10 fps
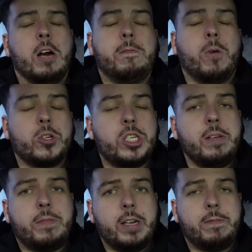
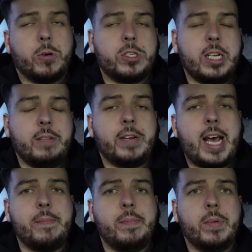Fortunately for
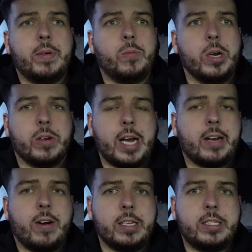them, we're not
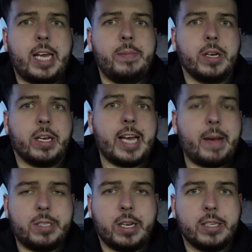that kind of team that can
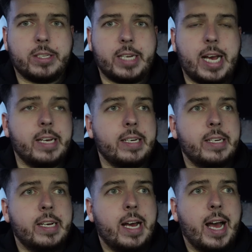capitalise on that,
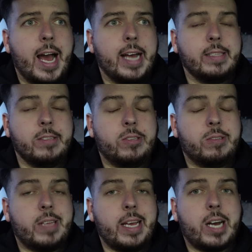and
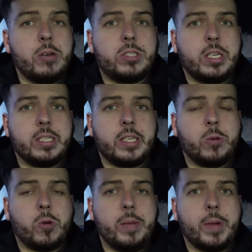they coasted it
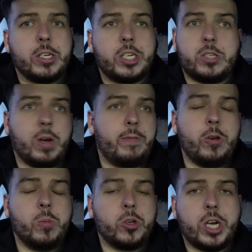still pretty much. They still had a
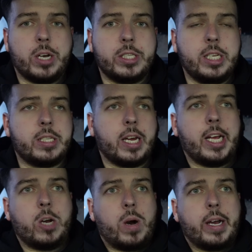few more chances they
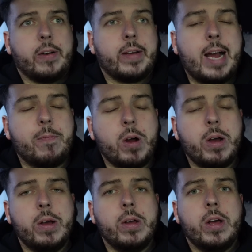didn't quite get on
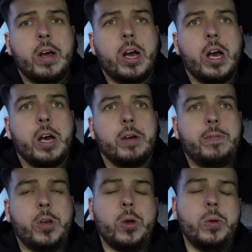camera, a
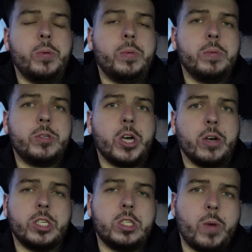few
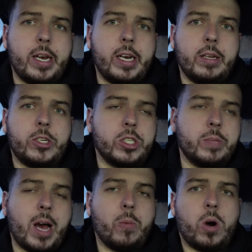chances that went
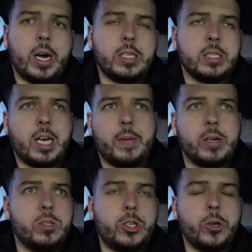just about wide. I'd say
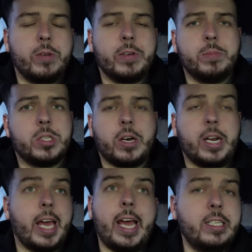about those two of them, so
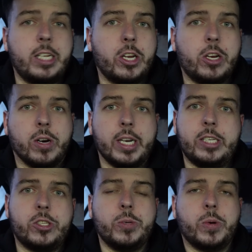they easily could have got at
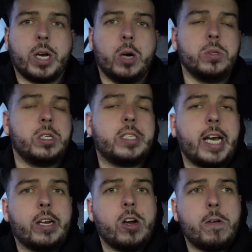least two more goals in the
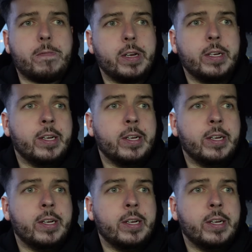second half.